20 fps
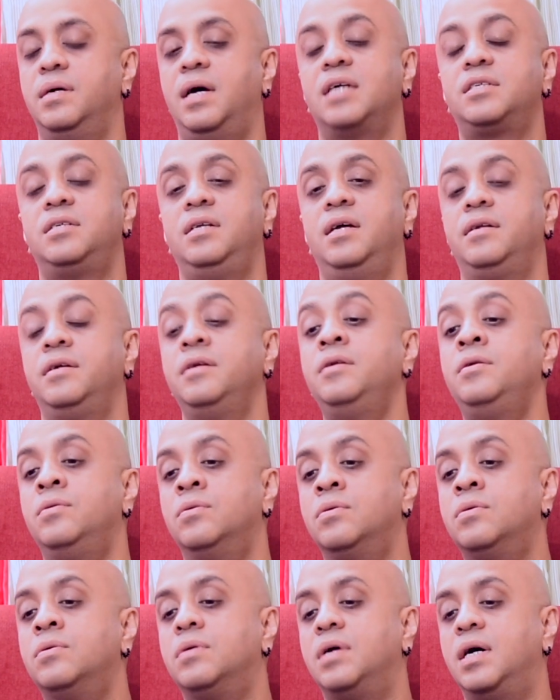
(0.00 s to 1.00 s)
Actually, I didn't
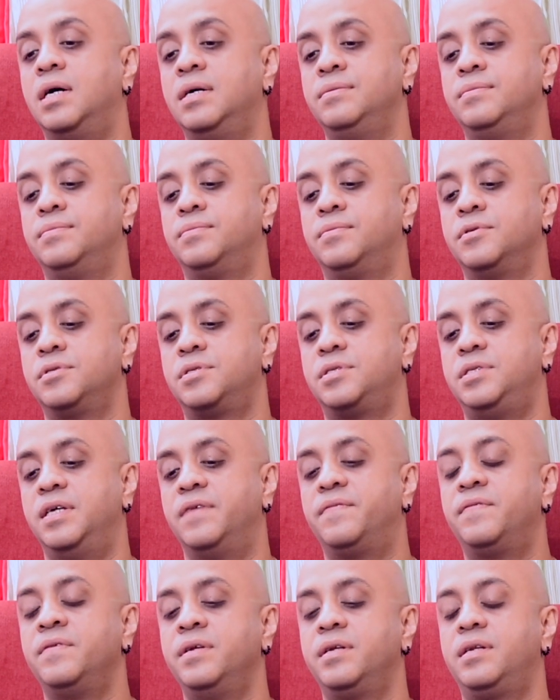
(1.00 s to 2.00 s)
know. I was
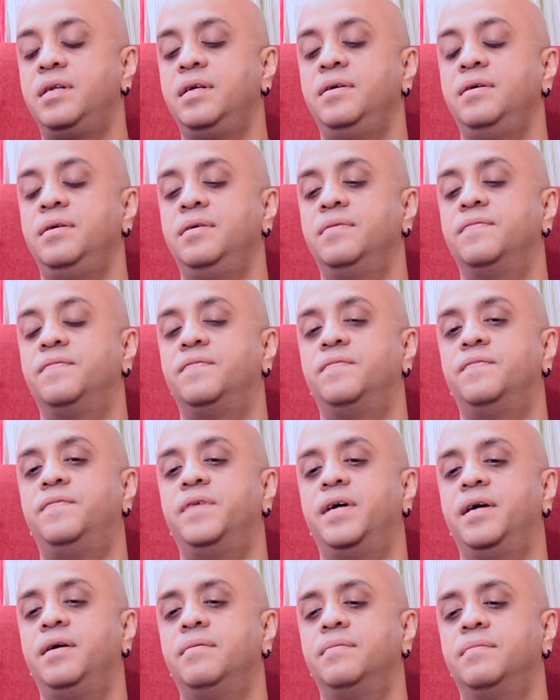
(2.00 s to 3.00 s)
definitely
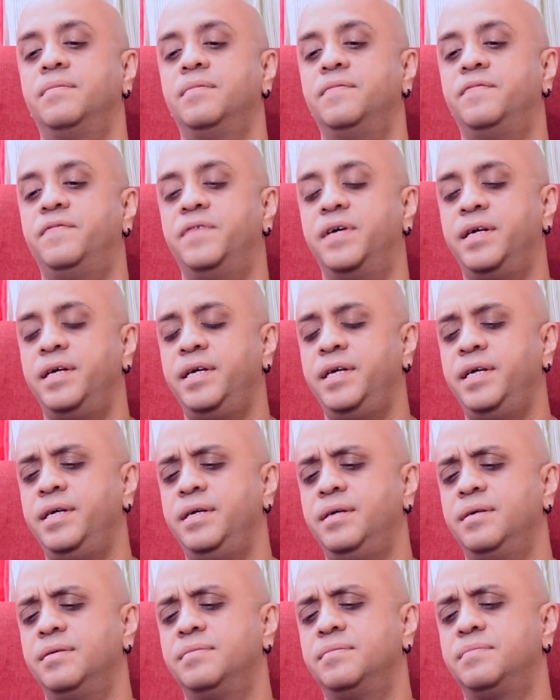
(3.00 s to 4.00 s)

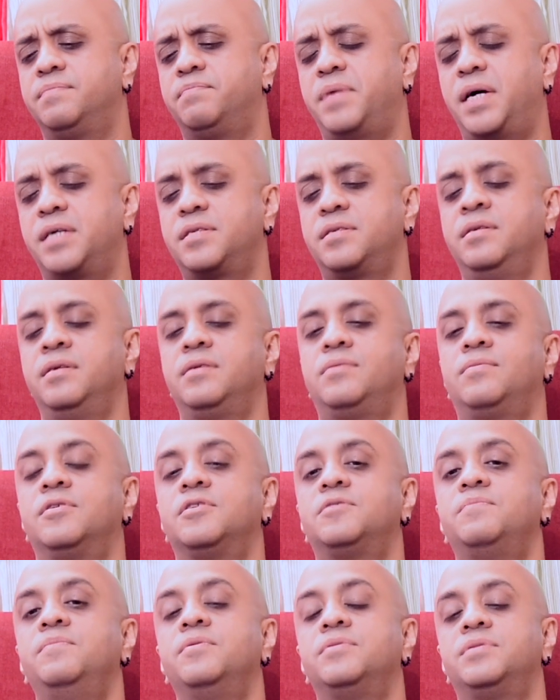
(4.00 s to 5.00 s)
very passionate
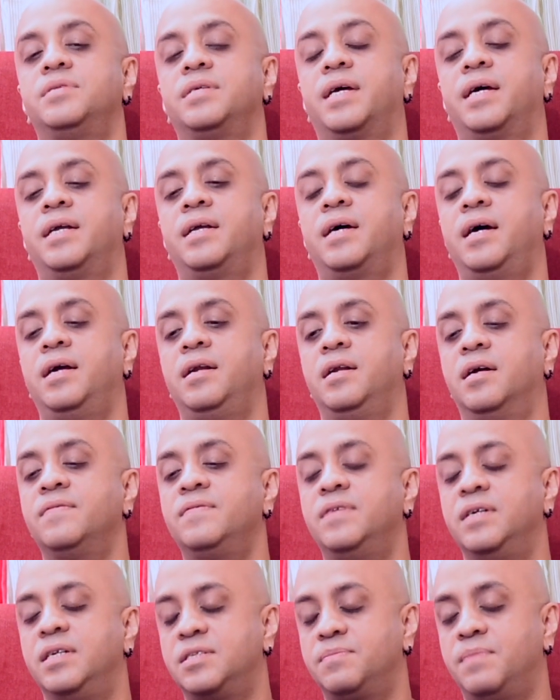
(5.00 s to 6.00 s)
towards music, and I
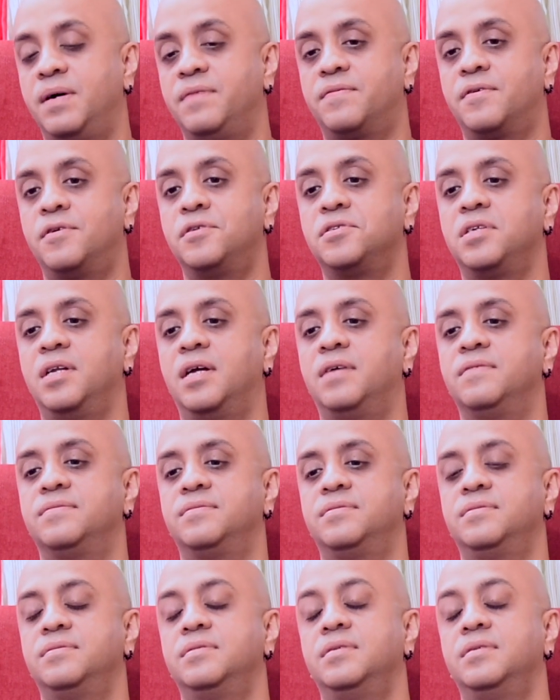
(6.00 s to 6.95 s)
loved it. It's my first love.